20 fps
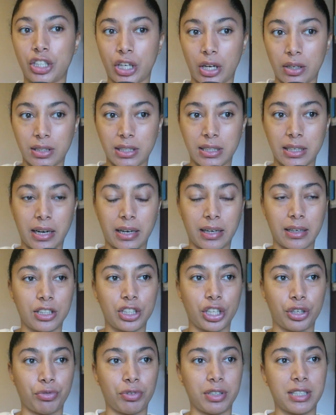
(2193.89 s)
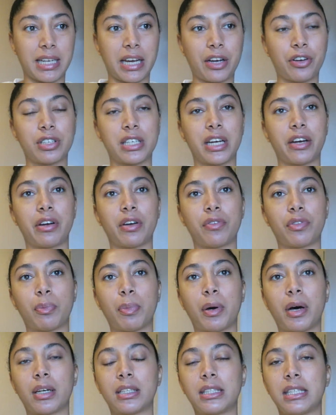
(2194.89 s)
Zhao Ziyang general secretary of the
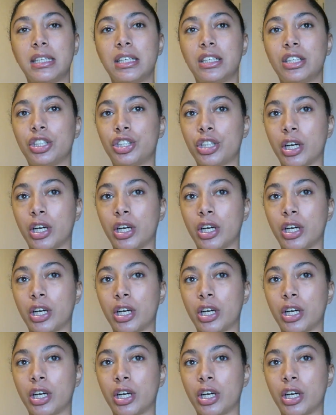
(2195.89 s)
party.